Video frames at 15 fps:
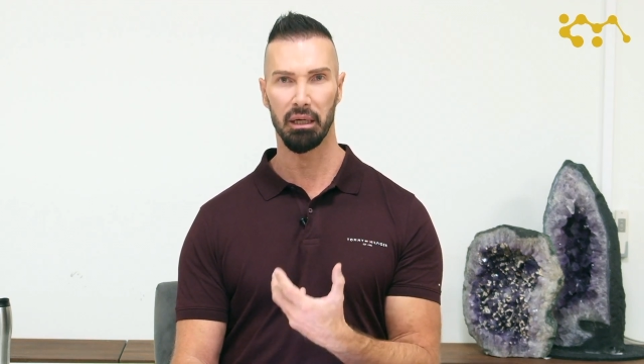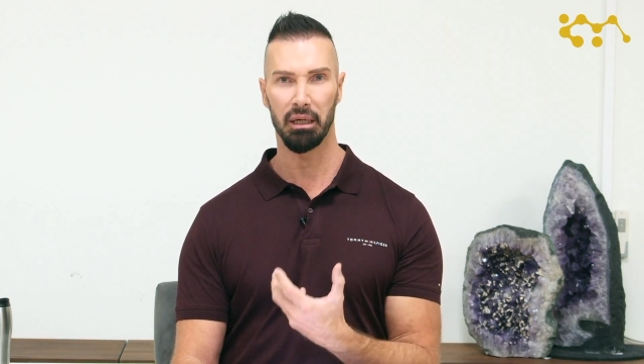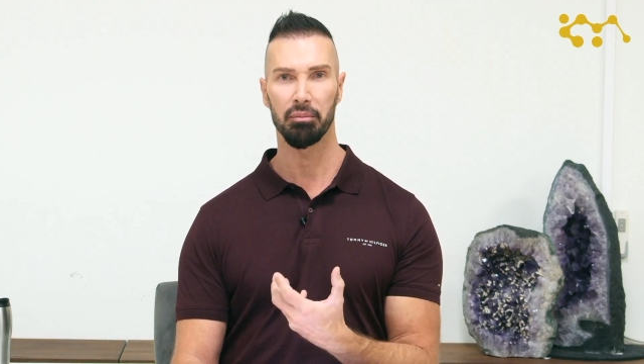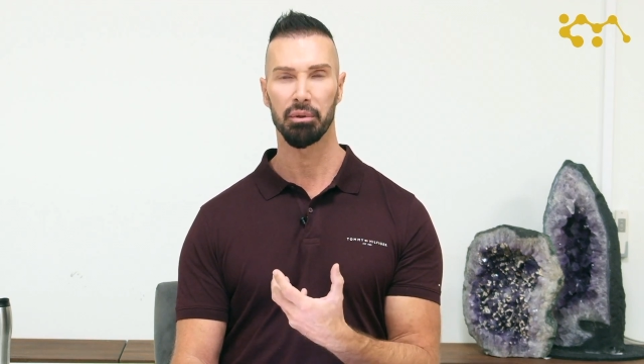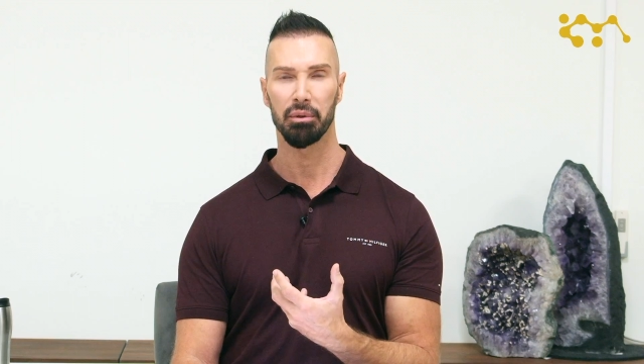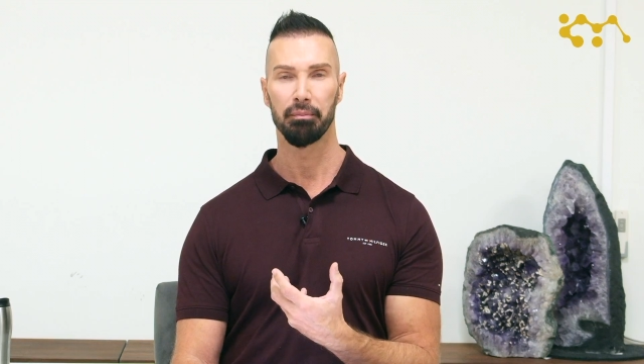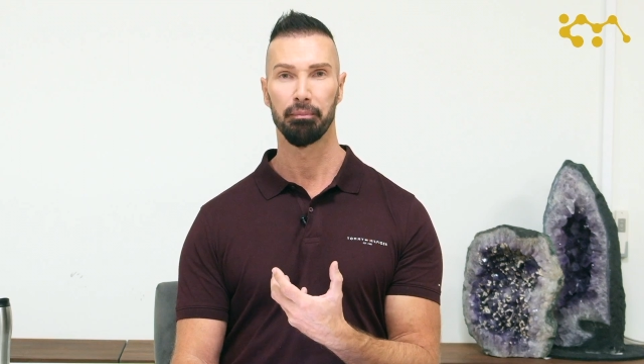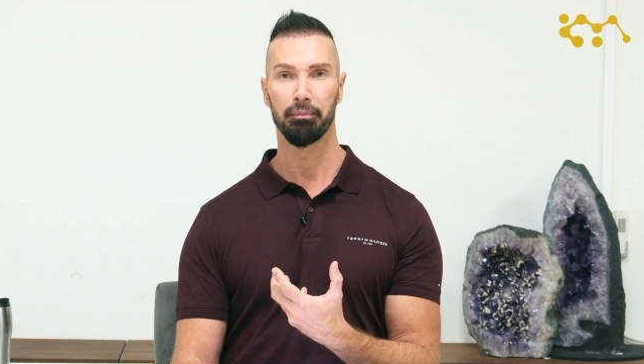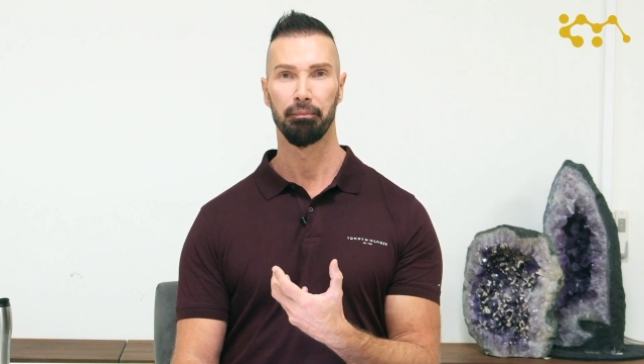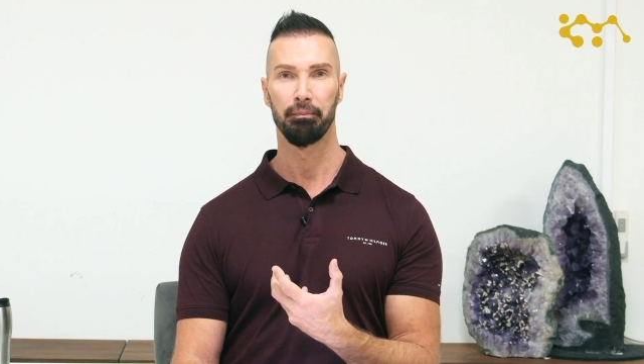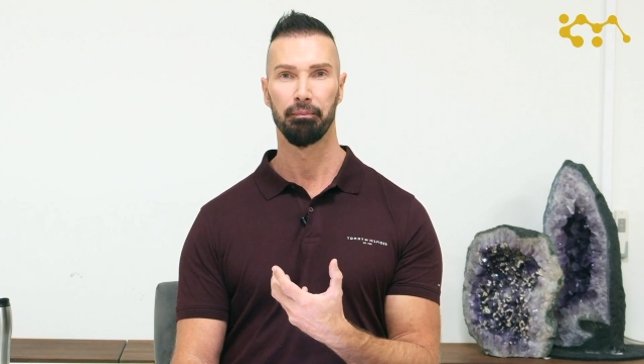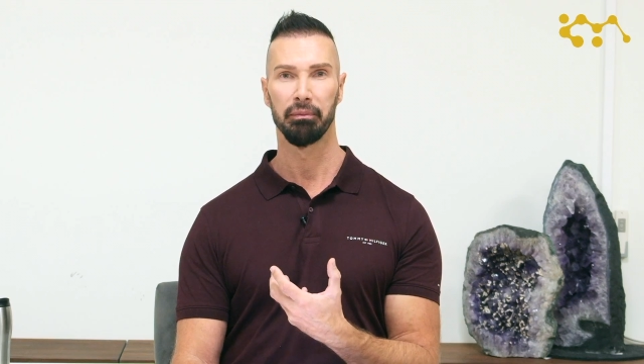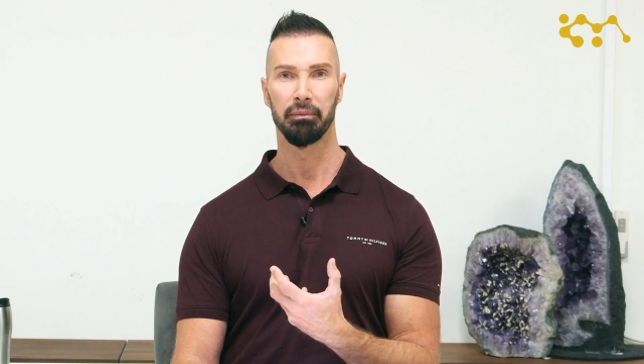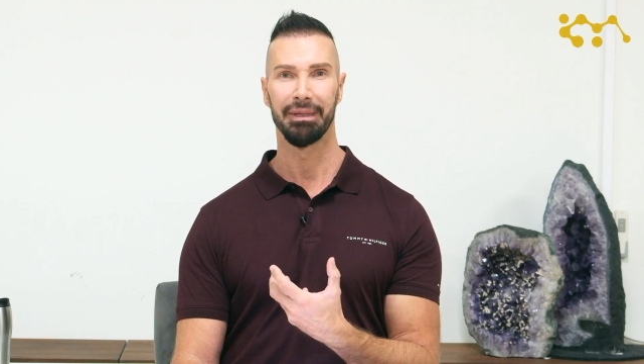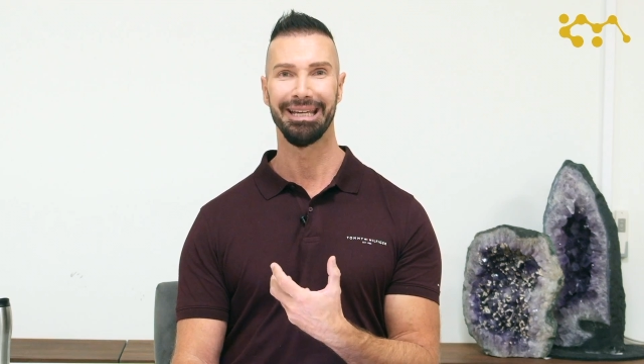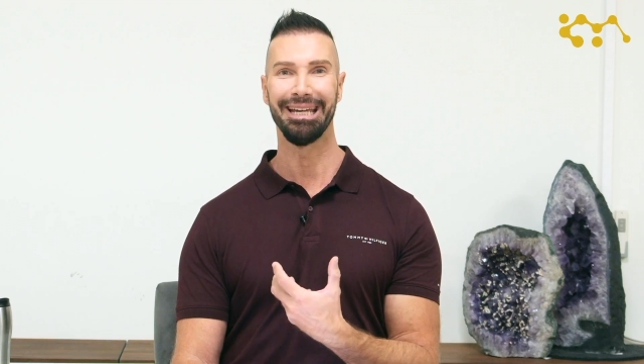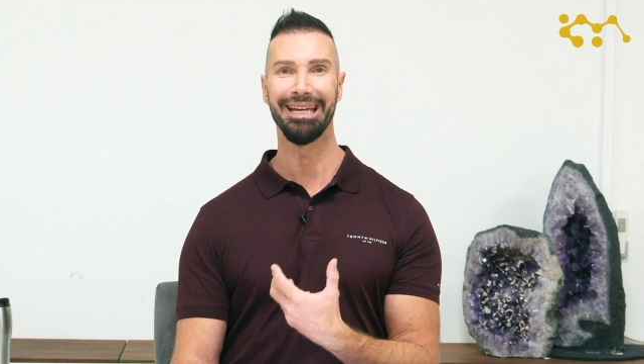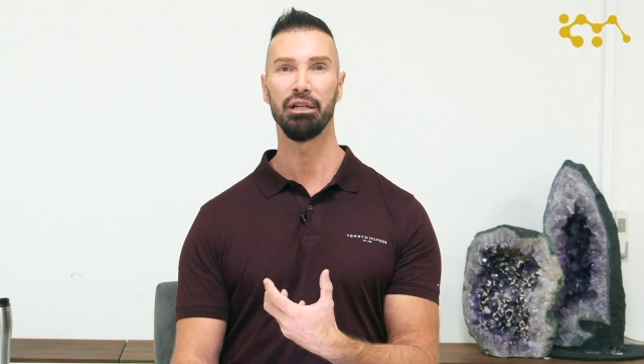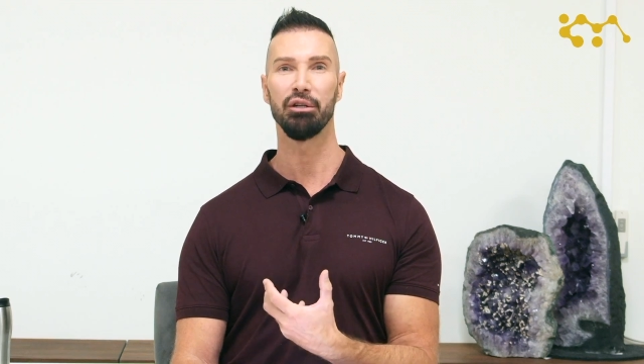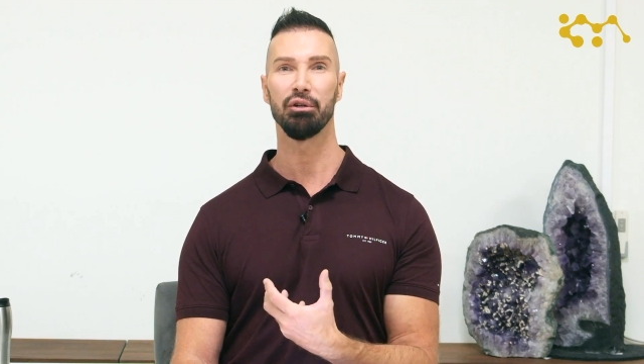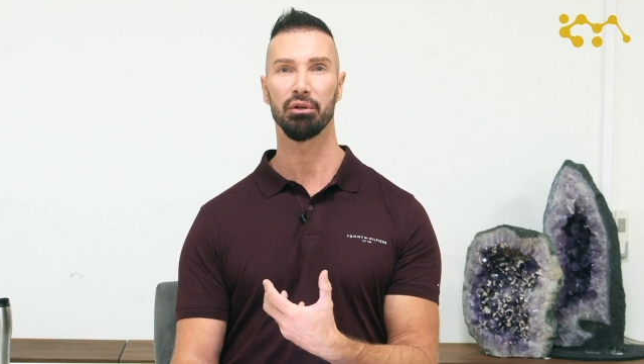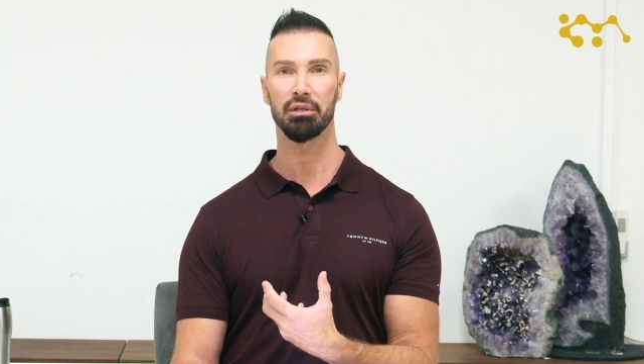up
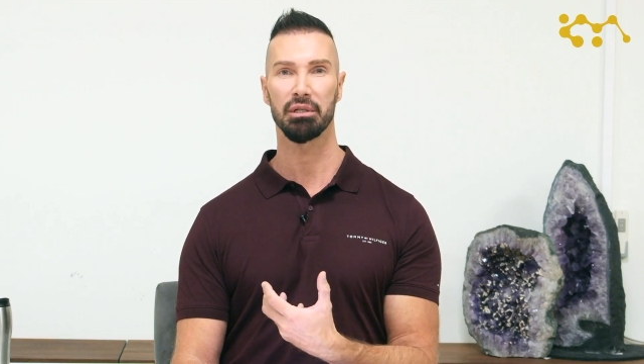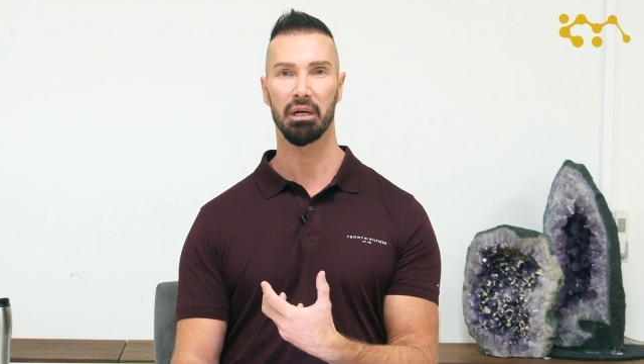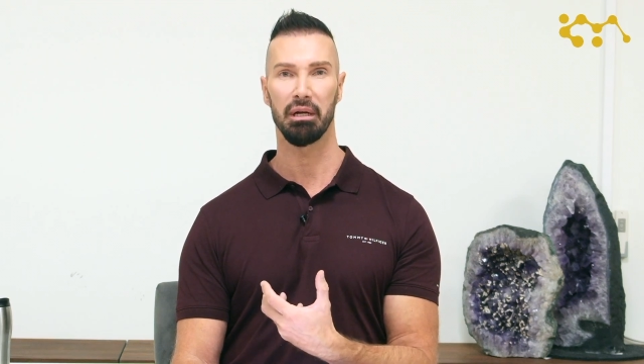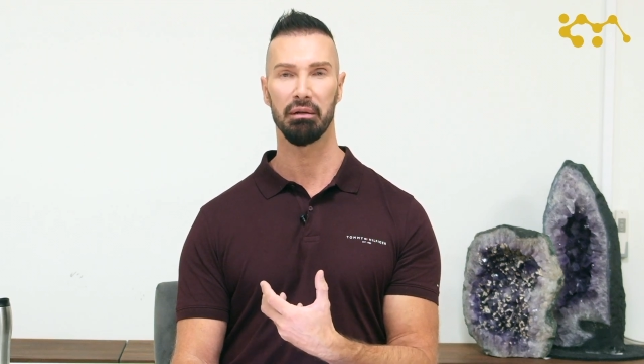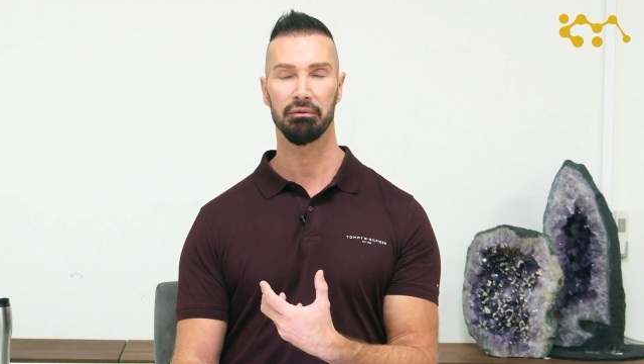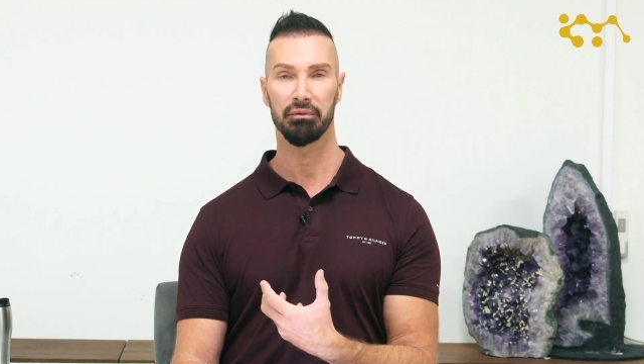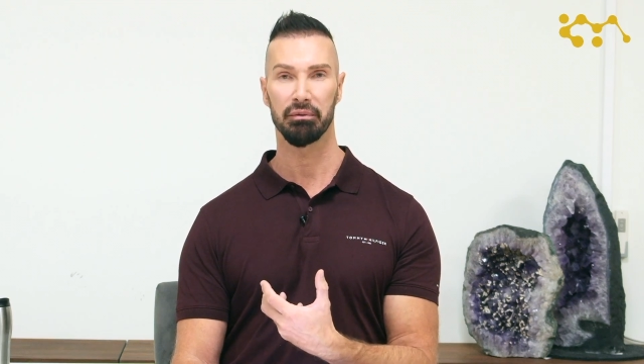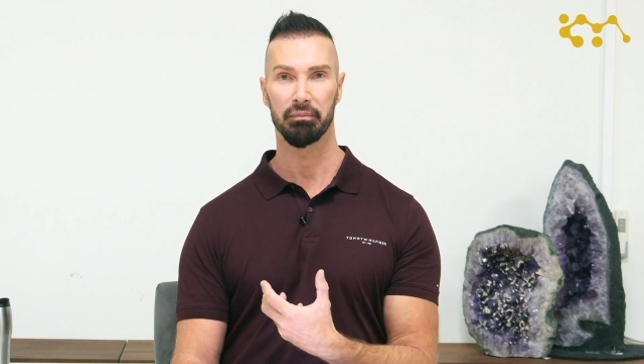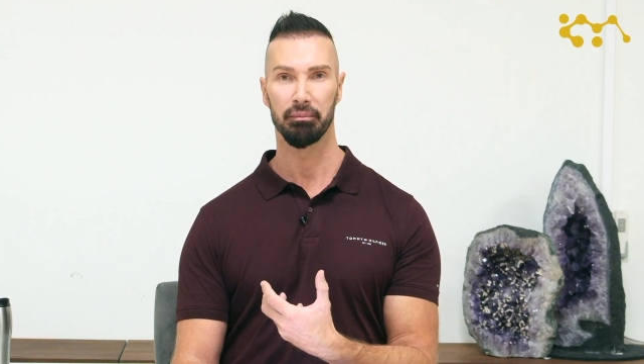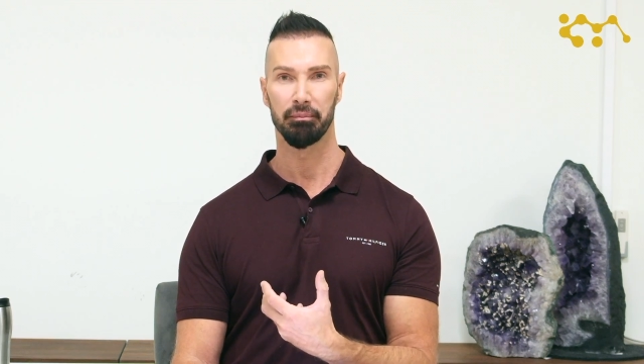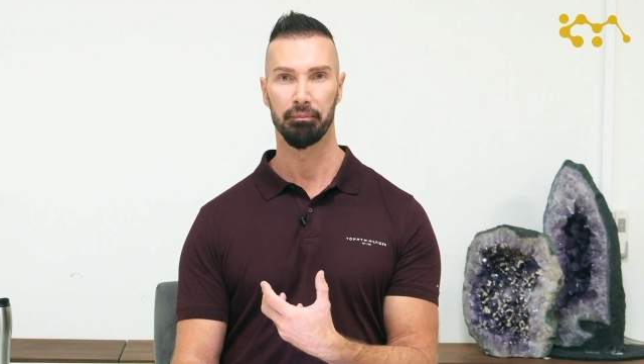in yourself,